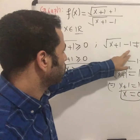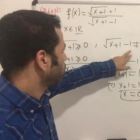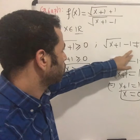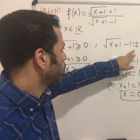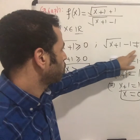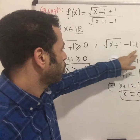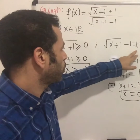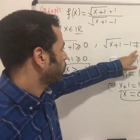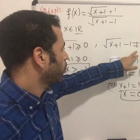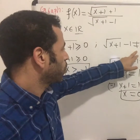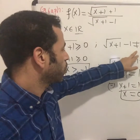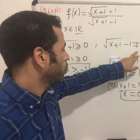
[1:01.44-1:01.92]

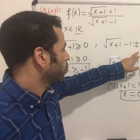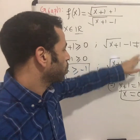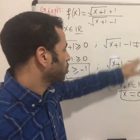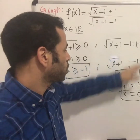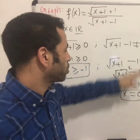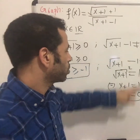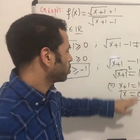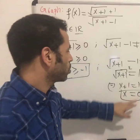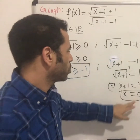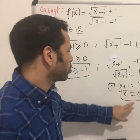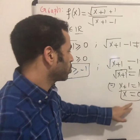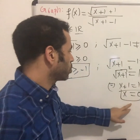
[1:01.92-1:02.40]
different than
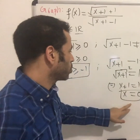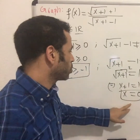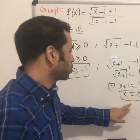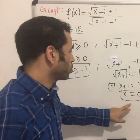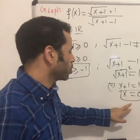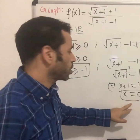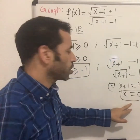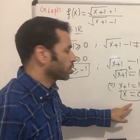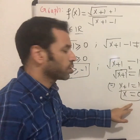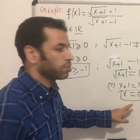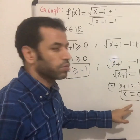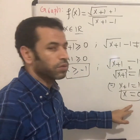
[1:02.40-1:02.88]
0, so
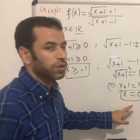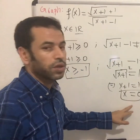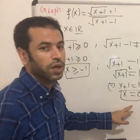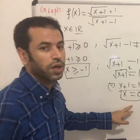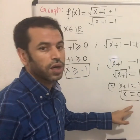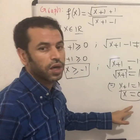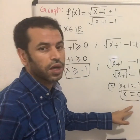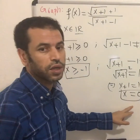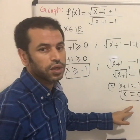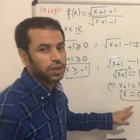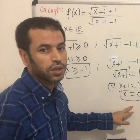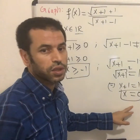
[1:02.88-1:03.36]
that's mean
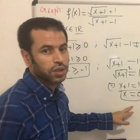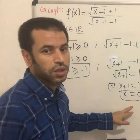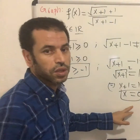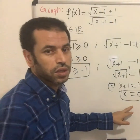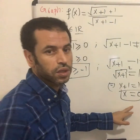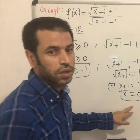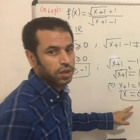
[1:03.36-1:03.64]
x